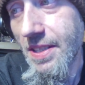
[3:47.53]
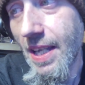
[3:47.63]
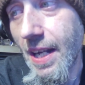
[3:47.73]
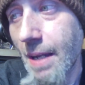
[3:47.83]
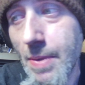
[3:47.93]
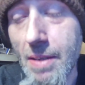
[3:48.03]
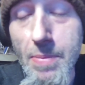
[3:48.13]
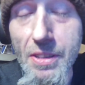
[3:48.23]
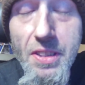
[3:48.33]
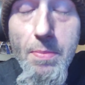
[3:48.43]
that I'm going to have
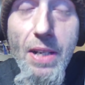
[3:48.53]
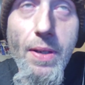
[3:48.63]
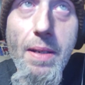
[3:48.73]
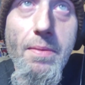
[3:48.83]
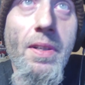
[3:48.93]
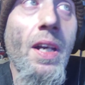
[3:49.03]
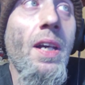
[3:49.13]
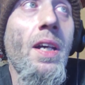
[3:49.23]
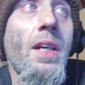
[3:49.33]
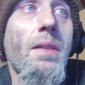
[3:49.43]
bills come out and
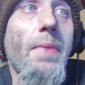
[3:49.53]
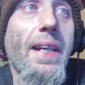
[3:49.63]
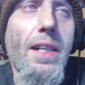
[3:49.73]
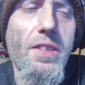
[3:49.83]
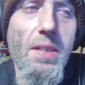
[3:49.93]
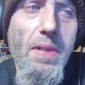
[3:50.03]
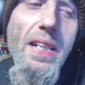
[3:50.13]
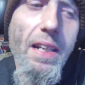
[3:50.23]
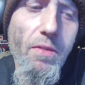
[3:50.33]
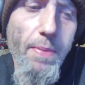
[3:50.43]
my account's going to be
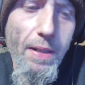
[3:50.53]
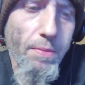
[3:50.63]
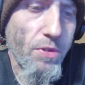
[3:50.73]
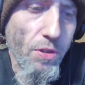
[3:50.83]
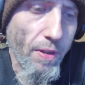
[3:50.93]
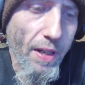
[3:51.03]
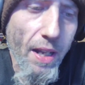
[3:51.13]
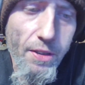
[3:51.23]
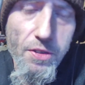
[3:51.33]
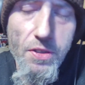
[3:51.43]
negative about $200
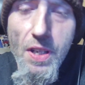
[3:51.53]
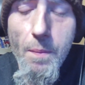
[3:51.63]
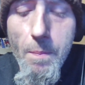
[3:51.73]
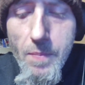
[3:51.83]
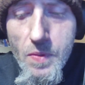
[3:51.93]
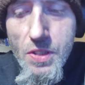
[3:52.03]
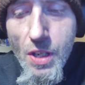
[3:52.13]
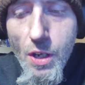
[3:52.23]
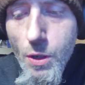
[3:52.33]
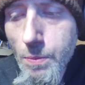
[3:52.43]
or so.
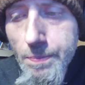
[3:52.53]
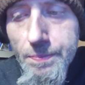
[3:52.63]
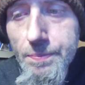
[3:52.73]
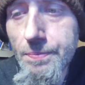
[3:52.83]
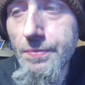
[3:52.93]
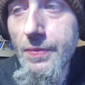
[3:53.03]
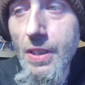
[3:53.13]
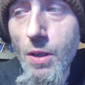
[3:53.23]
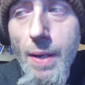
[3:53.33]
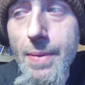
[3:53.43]
So, you
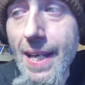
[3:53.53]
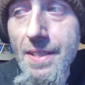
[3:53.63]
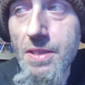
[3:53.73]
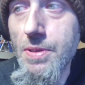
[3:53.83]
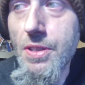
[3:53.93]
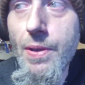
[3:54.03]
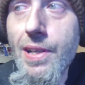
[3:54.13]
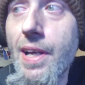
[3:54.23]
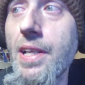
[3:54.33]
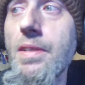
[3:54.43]
know, I've been asking what's going
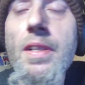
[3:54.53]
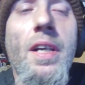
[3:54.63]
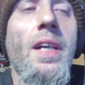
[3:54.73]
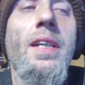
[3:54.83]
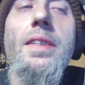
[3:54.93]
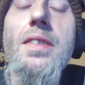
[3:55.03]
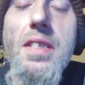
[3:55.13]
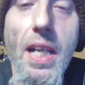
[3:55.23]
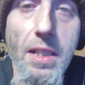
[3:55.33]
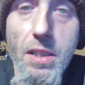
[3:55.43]
on. It's a
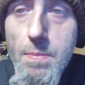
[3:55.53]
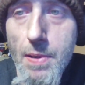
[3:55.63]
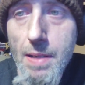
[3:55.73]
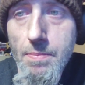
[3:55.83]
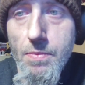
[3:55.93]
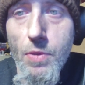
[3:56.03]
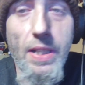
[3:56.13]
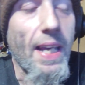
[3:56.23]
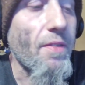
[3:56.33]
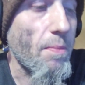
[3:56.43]
technical problem. We're
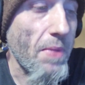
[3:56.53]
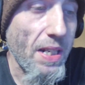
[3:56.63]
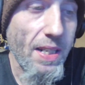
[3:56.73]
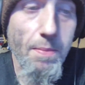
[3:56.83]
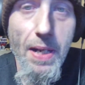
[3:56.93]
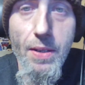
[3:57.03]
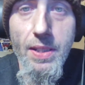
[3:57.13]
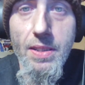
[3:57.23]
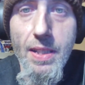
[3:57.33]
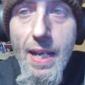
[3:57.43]
going to have a meeting about
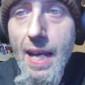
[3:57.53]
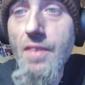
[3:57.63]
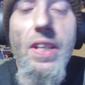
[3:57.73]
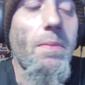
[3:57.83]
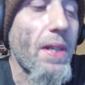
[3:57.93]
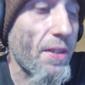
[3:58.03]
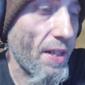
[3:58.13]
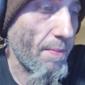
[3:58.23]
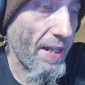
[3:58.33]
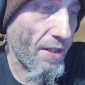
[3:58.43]
it. I've emailed
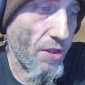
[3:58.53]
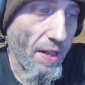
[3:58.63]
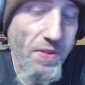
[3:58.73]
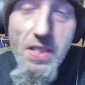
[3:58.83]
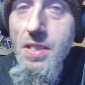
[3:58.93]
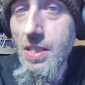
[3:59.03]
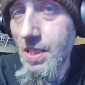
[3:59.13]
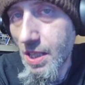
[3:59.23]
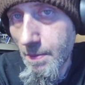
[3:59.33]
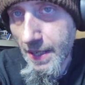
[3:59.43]
their manager. I've CC'd
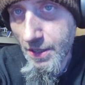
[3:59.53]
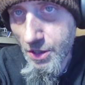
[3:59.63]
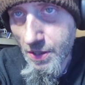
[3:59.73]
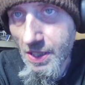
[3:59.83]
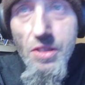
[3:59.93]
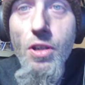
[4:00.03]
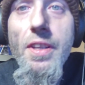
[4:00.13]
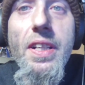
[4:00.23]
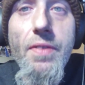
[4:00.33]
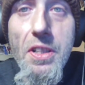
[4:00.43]
their manager. These are all
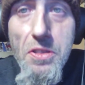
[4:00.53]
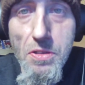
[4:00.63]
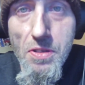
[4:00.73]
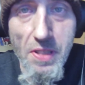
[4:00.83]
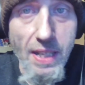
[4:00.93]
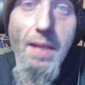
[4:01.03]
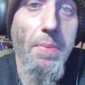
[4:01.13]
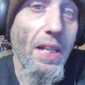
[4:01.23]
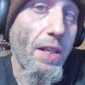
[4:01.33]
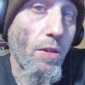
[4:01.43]
the different excuses I kept
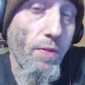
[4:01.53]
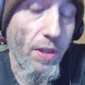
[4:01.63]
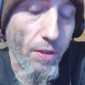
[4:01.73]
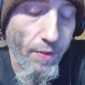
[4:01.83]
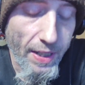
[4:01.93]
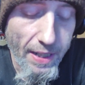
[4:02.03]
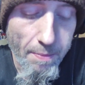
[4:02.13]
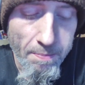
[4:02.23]
getting over and over again.